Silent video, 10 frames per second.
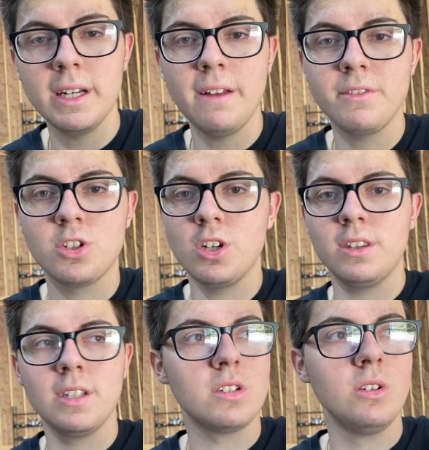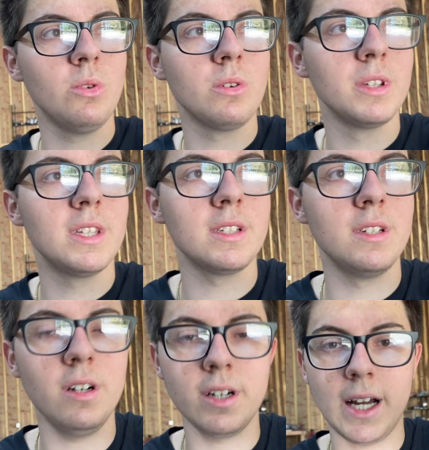going to have to shut this door with this
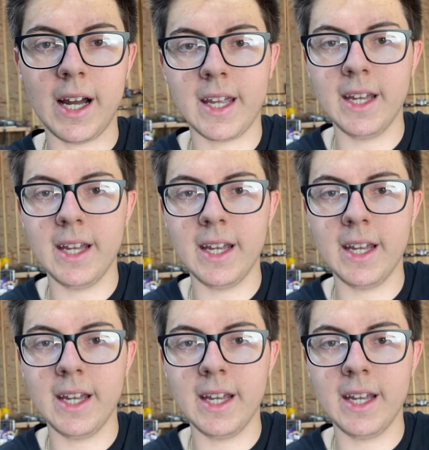dog. I